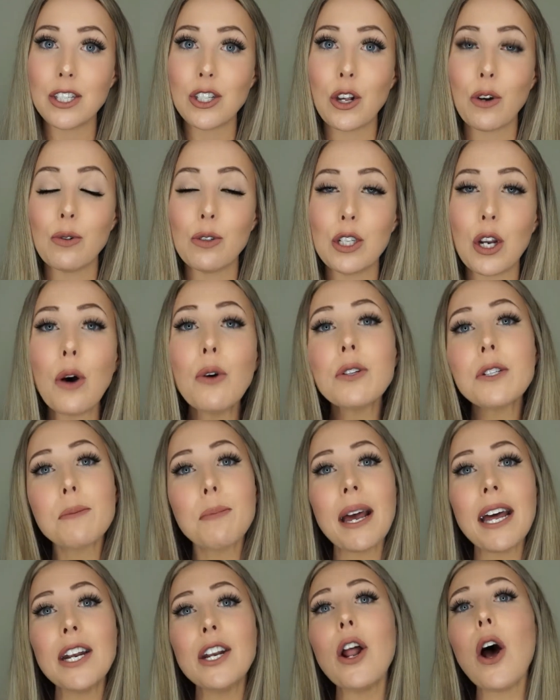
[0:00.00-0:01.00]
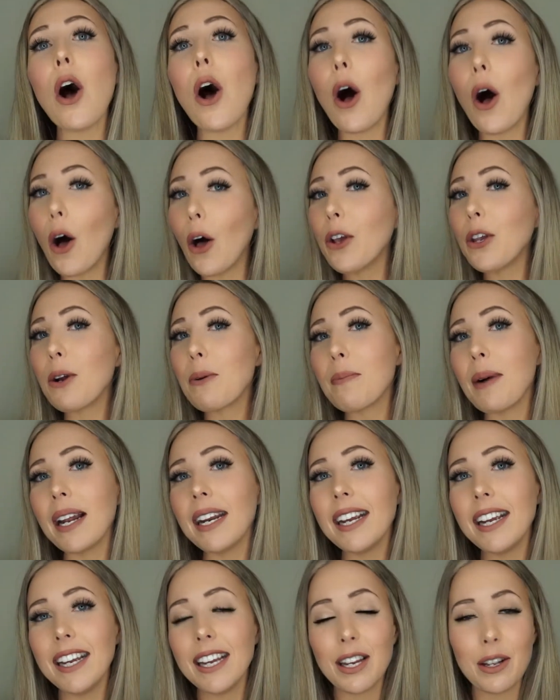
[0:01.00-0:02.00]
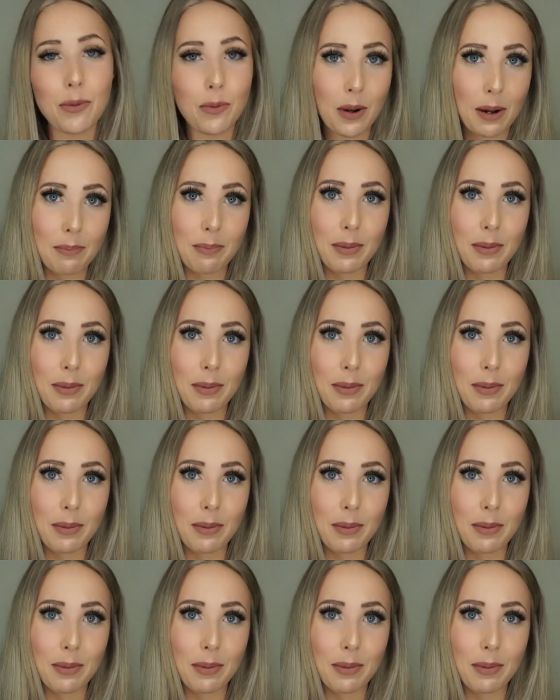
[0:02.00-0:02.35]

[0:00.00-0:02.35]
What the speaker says: So don't spend all your money in one